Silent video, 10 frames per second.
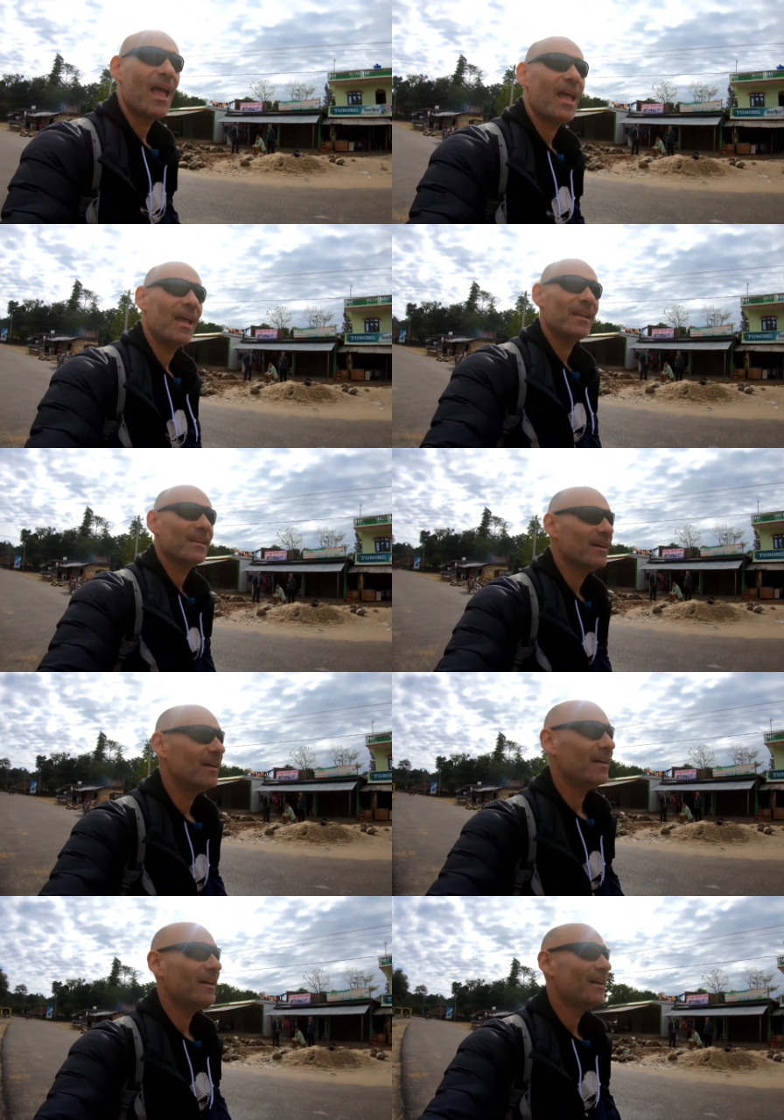And
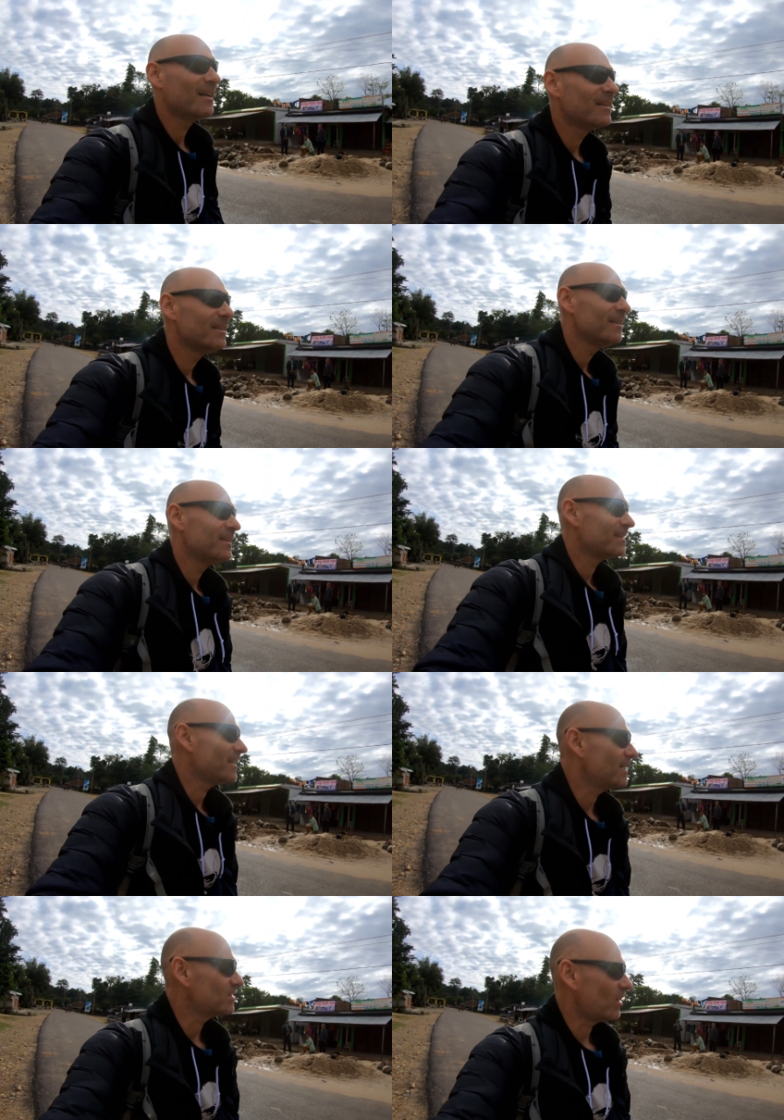
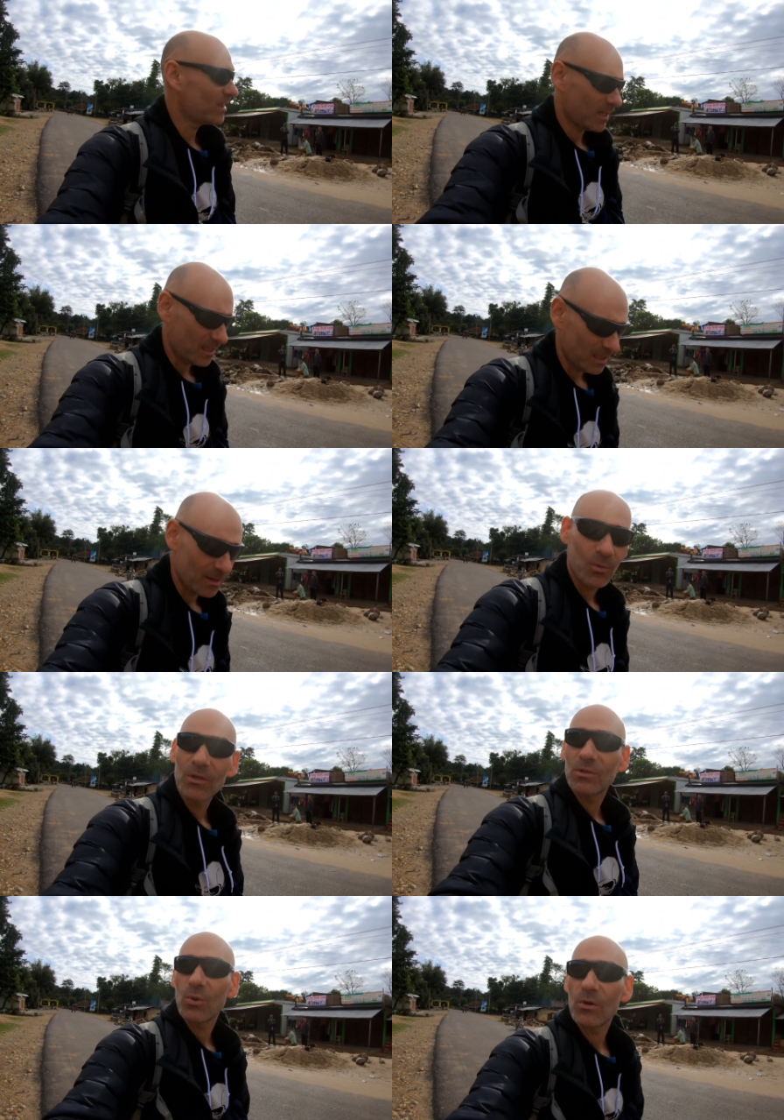yeah, so I think a lot
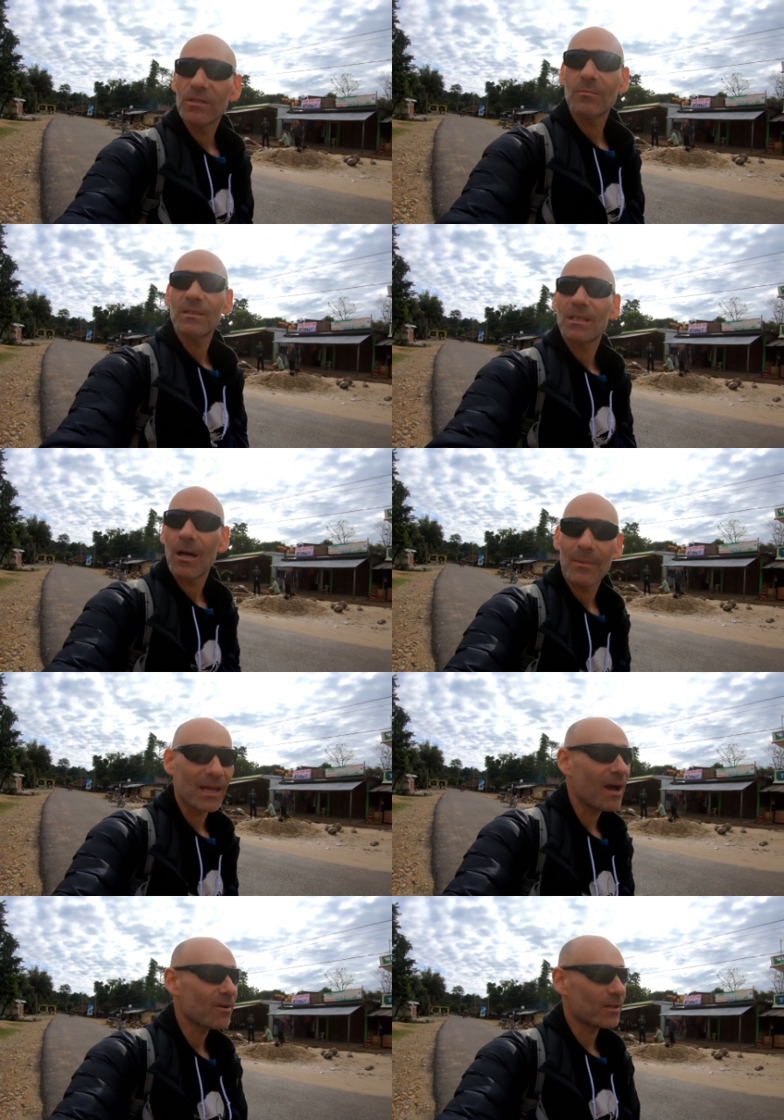more tourism is coming
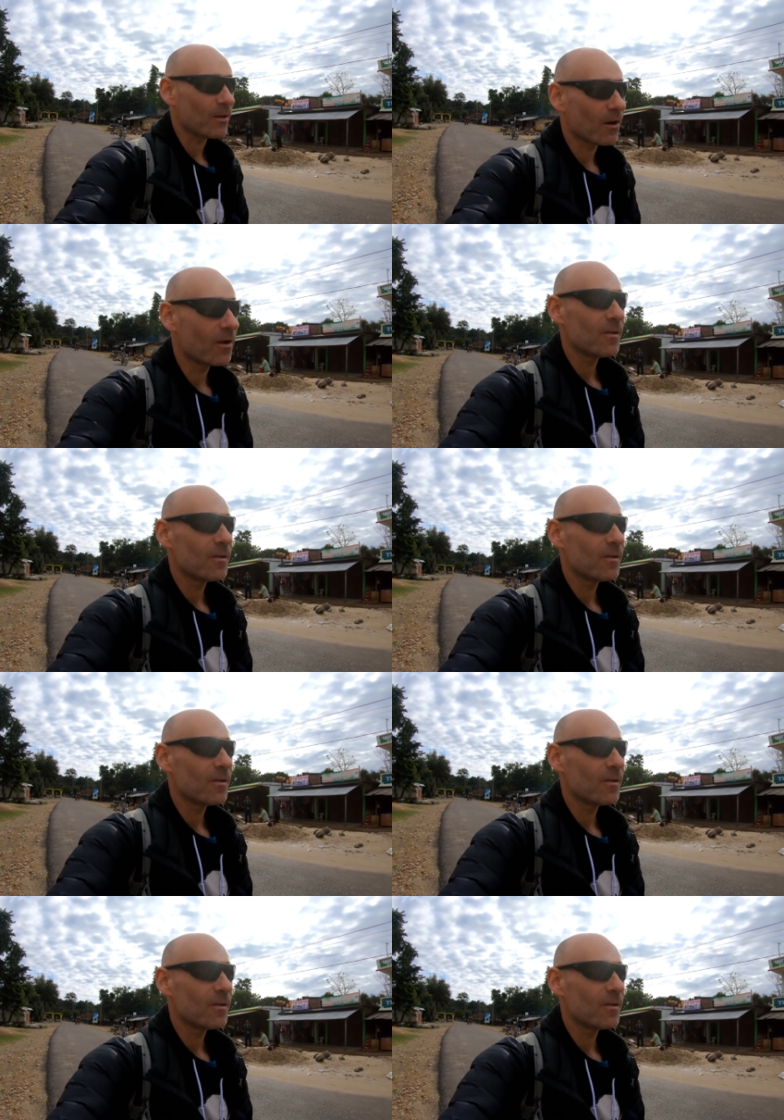out here.